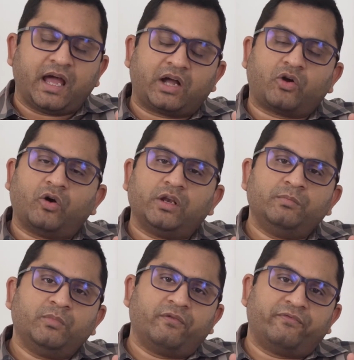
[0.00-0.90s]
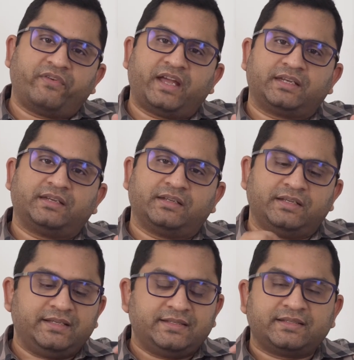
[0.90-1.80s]
a column of fat
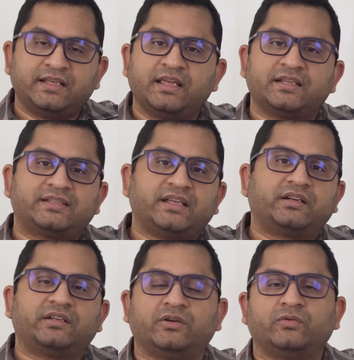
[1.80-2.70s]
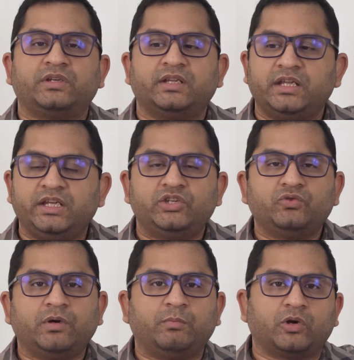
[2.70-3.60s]
is sucked out
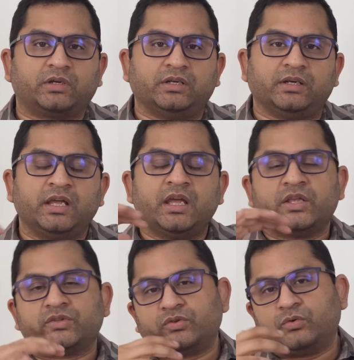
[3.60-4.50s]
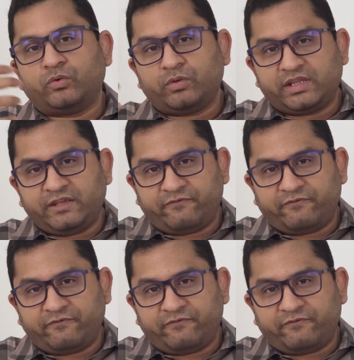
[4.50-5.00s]
into a bottle. So the